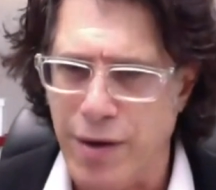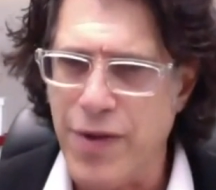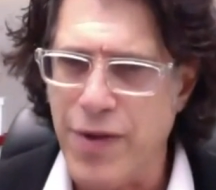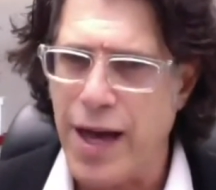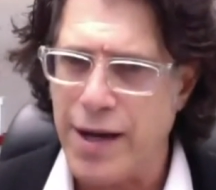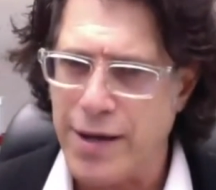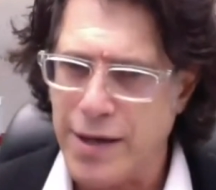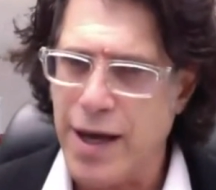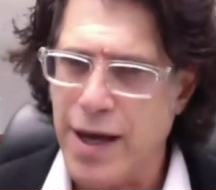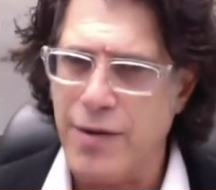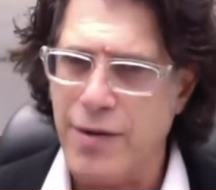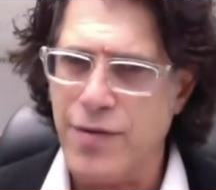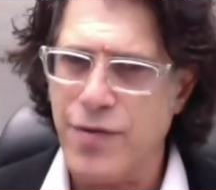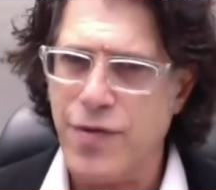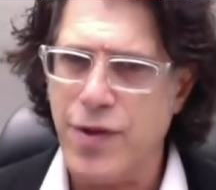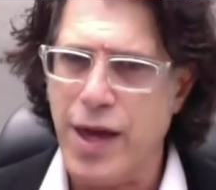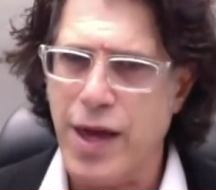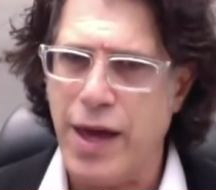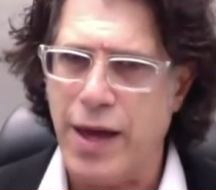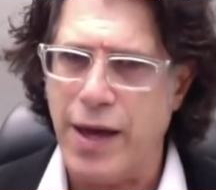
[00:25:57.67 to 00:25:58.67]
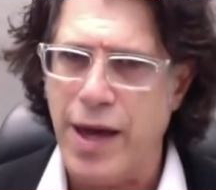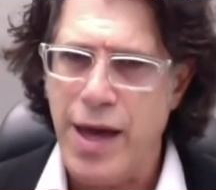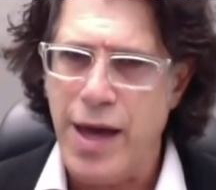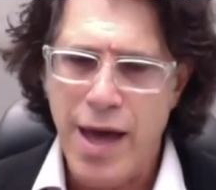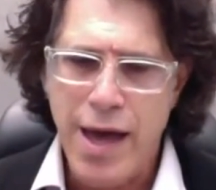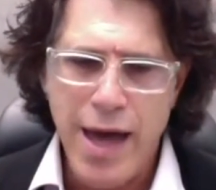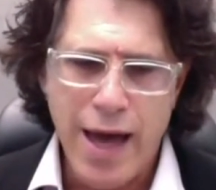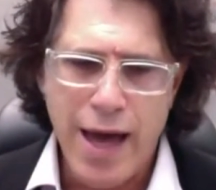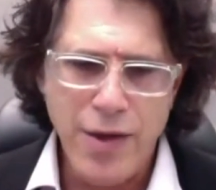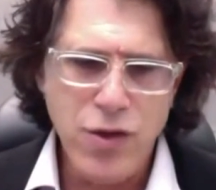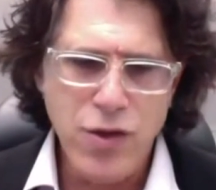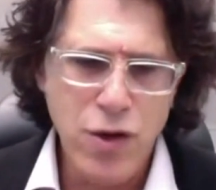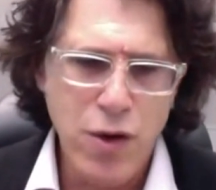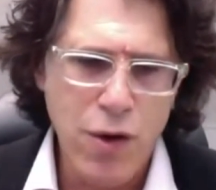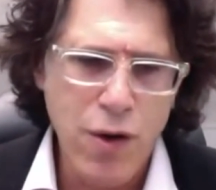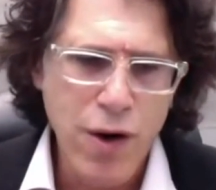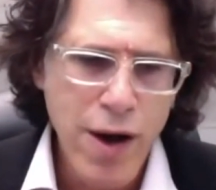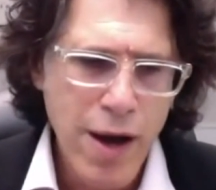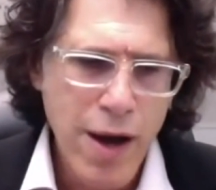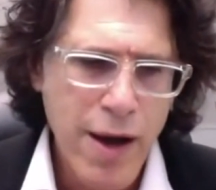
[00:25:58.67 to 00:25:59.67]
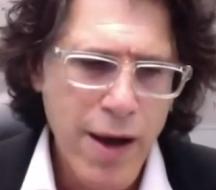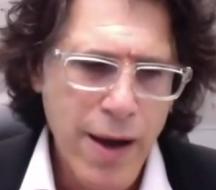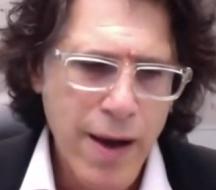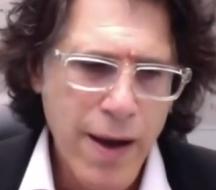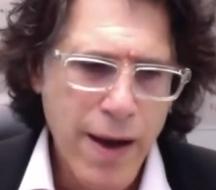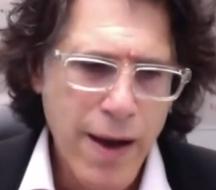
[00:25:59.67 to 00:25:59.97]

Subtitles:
of that kind of thing. And so